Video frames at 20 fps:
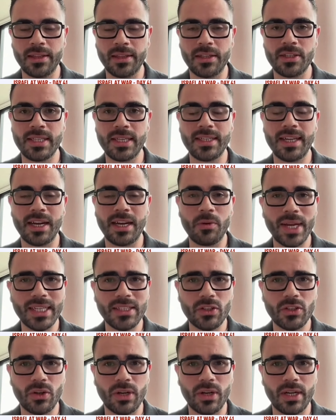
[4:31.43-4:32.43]
There's a
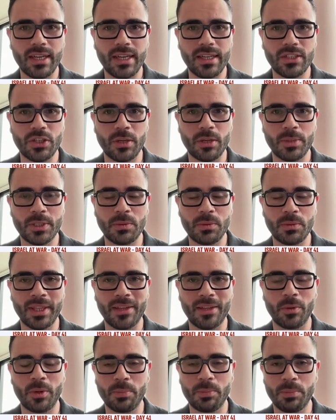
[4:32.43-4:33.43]
direct correlation
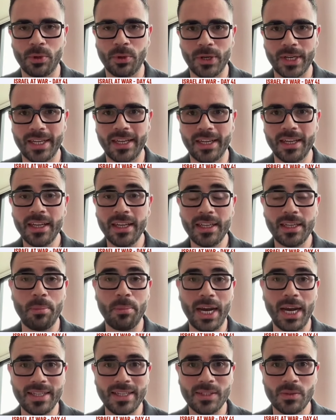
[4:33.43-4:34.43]
between the reporting, the
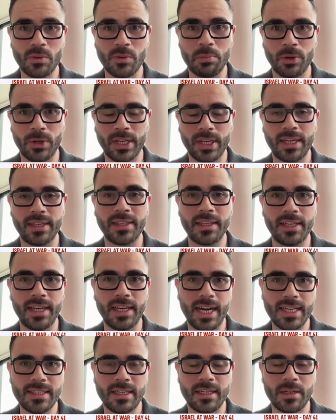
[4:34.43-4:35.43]
biased reporting, and the
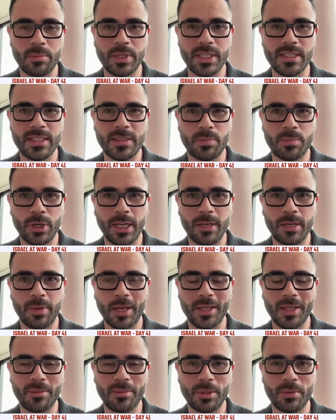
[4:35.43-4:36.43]
lies that are being spread
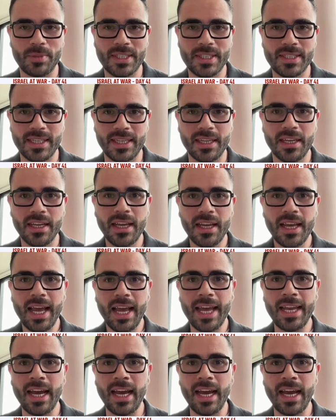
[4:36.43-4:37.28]
by the BBC,